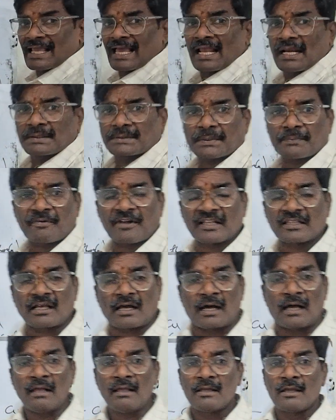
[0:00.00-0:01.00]
helps for
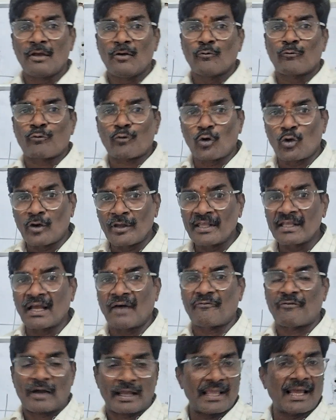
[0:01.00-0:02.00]
the
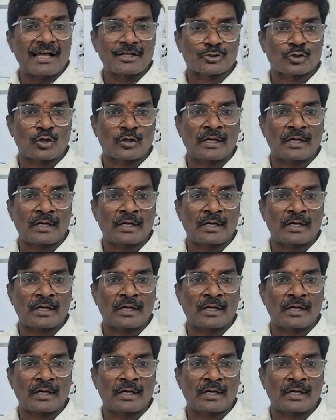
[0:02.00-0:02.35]
flowing of ions